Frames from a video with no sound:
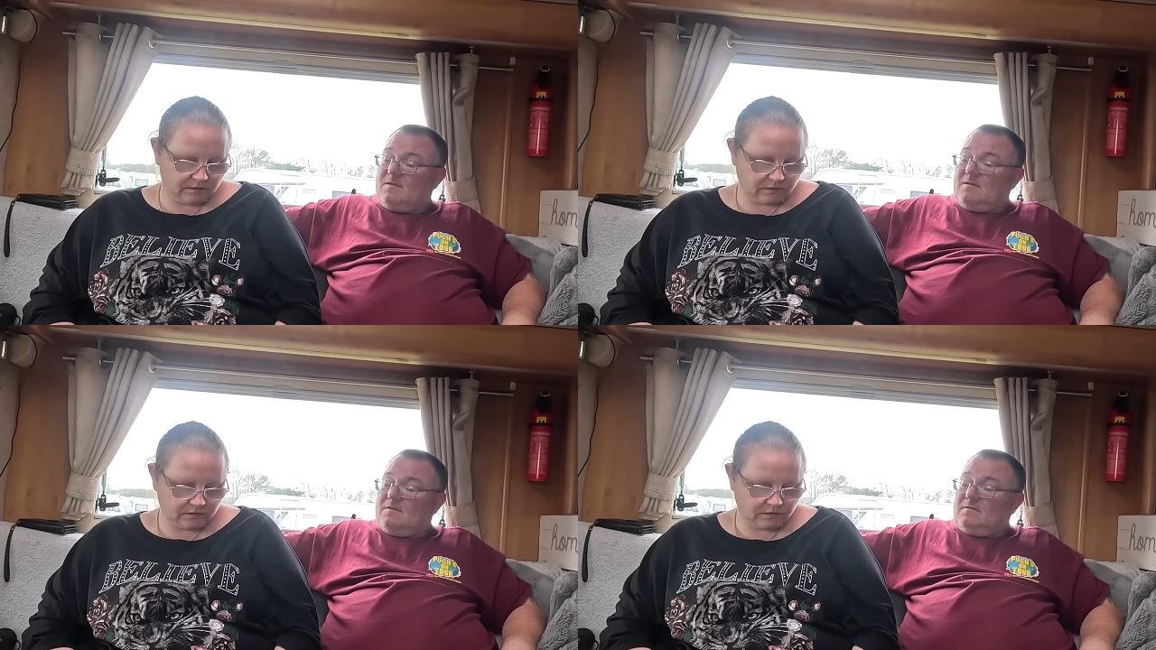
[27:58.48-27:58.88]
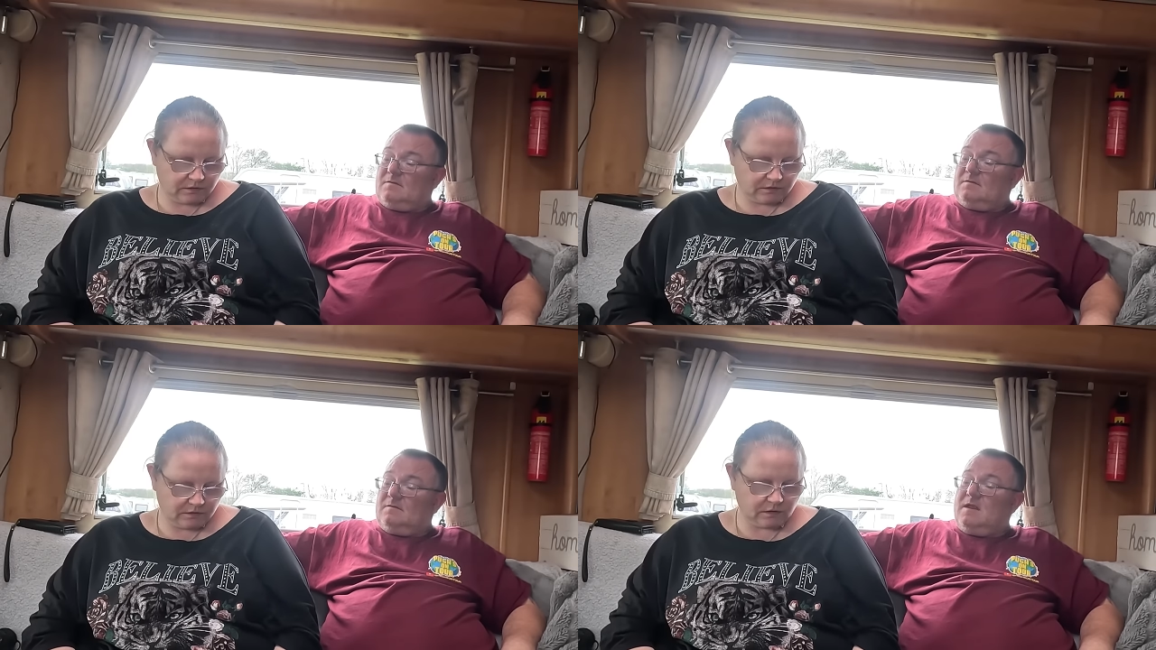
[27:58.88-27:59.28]

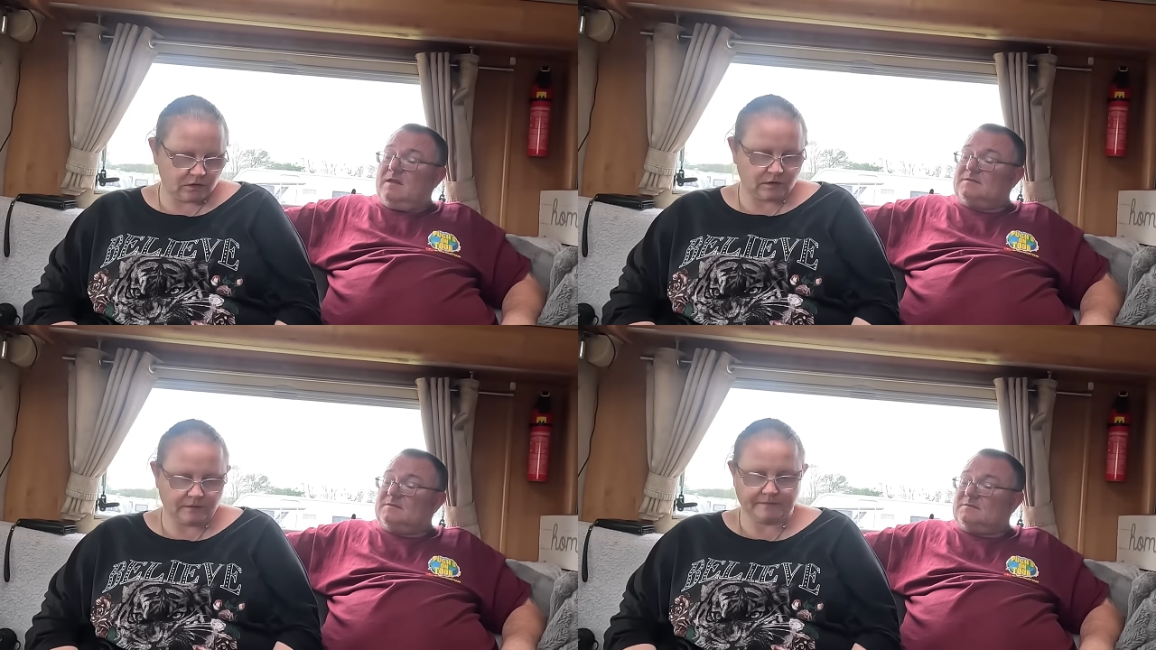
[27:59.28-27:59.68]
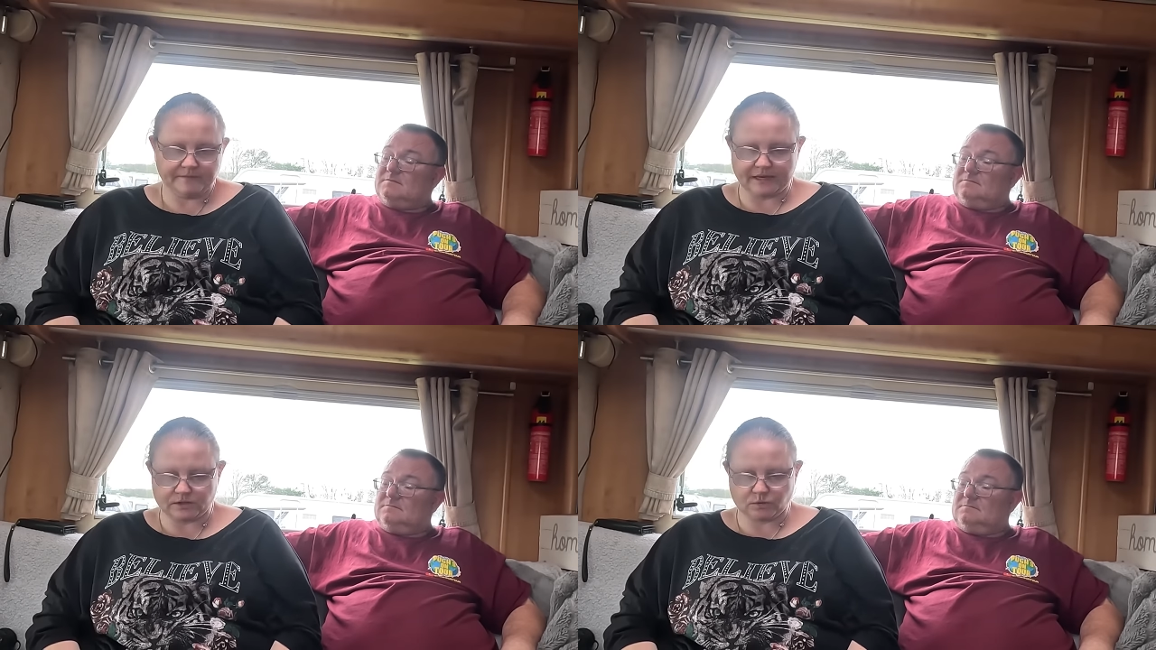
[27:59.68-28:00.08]
Speaker 1: So, next.
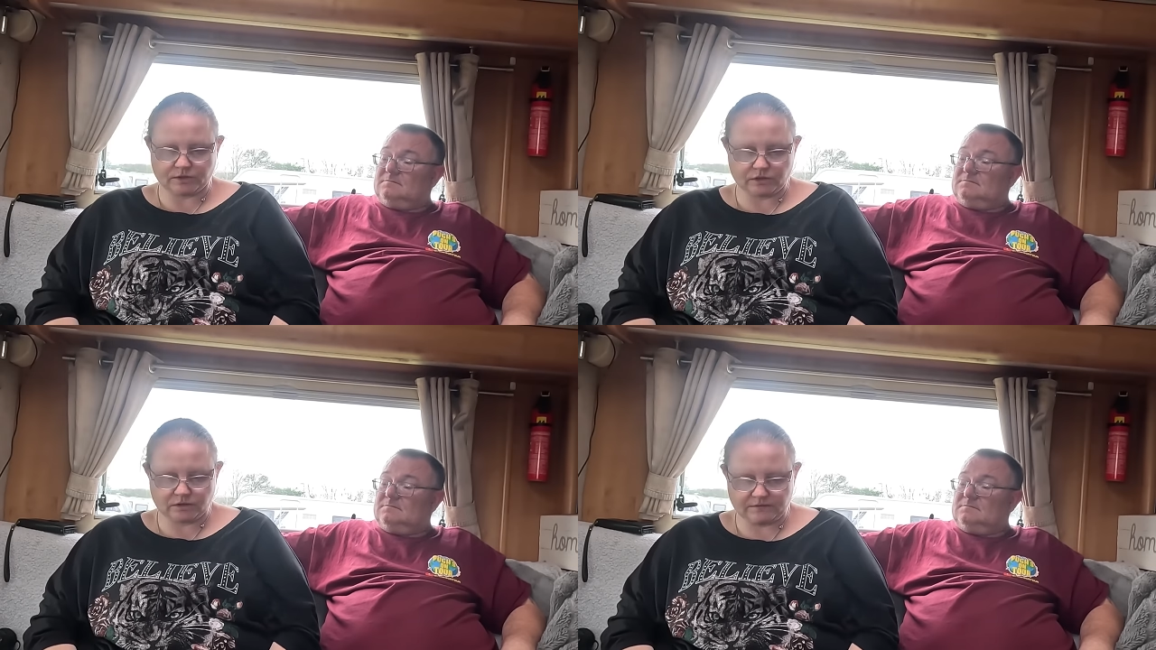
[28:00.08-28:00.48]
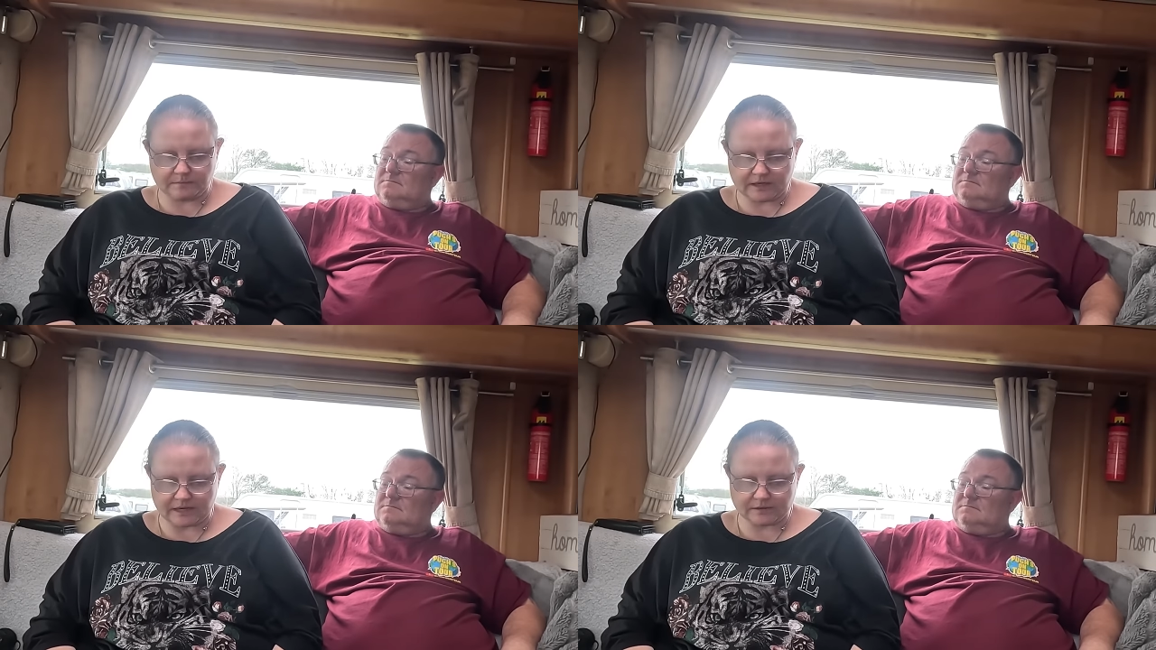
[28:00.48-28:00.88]
Next question is from
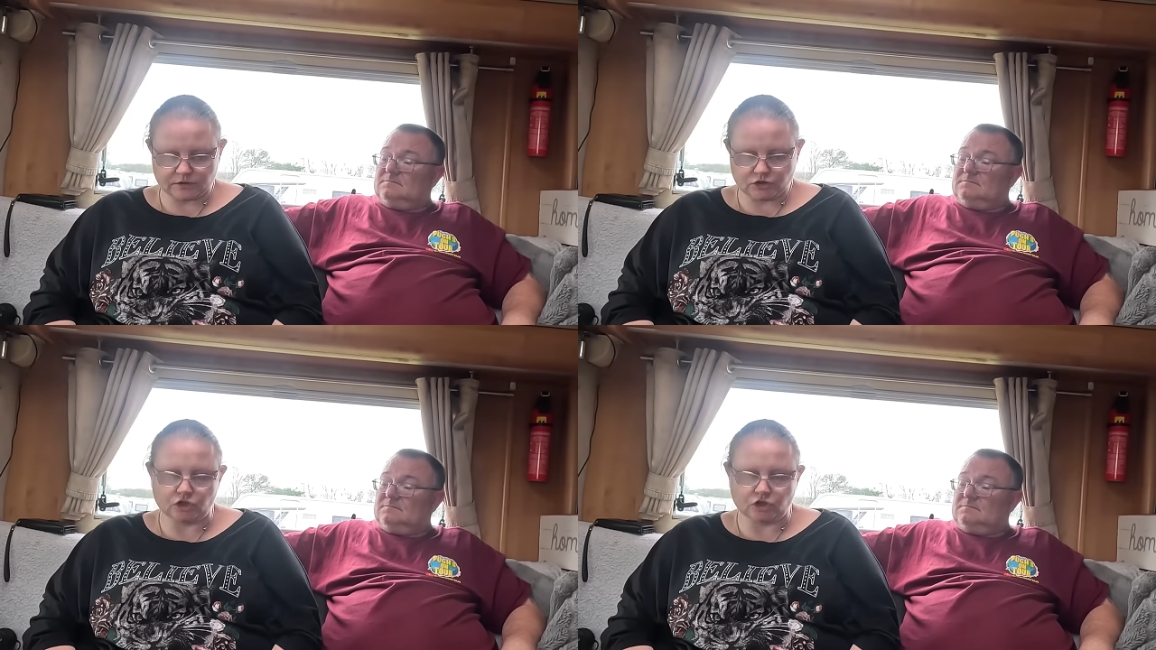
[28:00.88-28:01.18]
Kaz and